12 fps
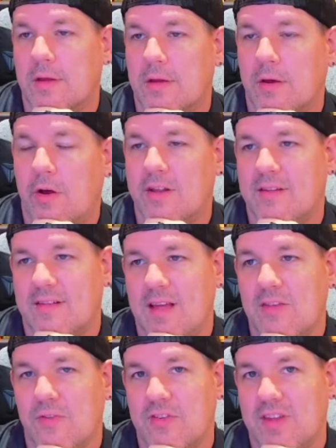On a
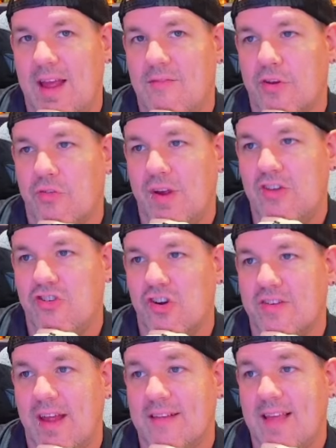successful save, the creature takes